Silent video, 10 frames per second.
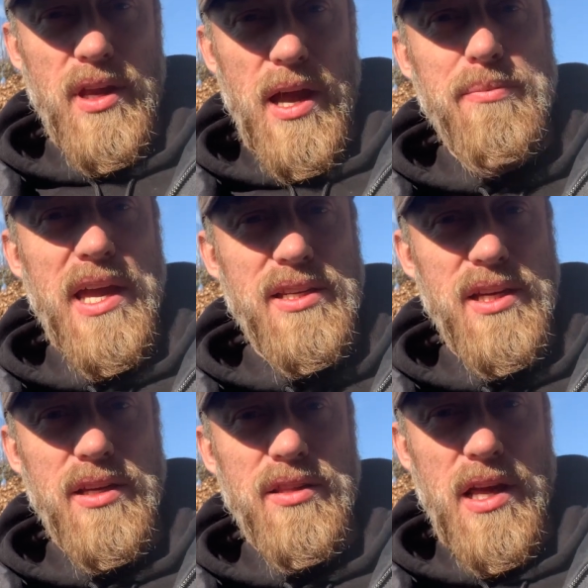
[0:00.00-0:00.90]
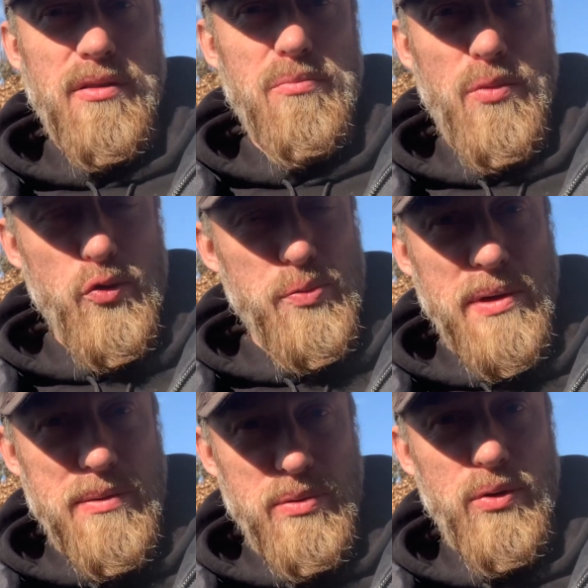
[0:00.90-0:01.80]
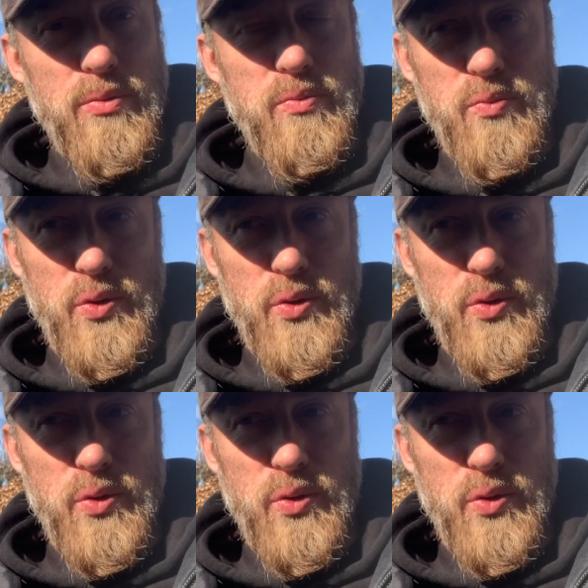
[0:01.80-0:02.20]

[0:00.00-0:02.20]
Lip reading: I'm guessing that most people